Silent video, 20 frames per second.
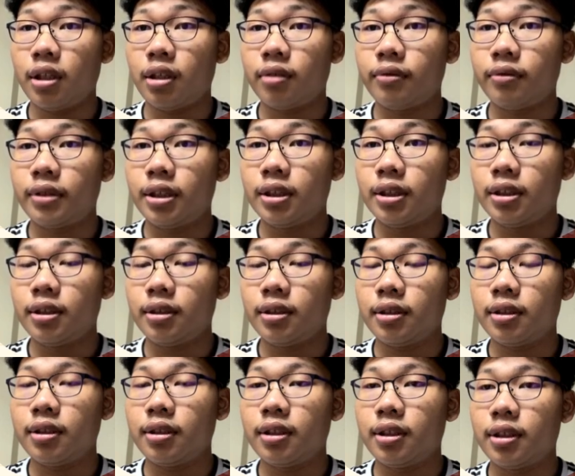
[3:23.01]
with
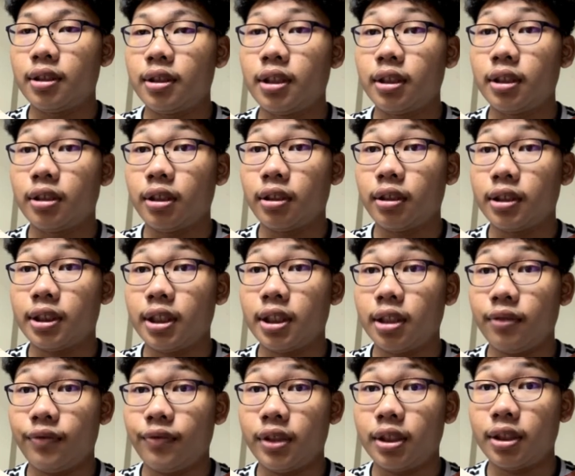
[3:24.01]
the data set
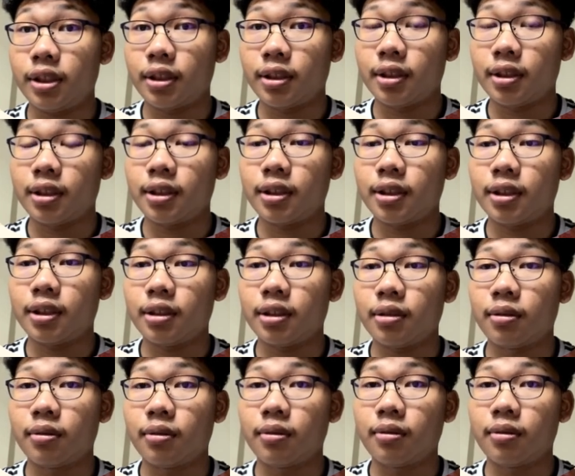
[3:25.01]
features. So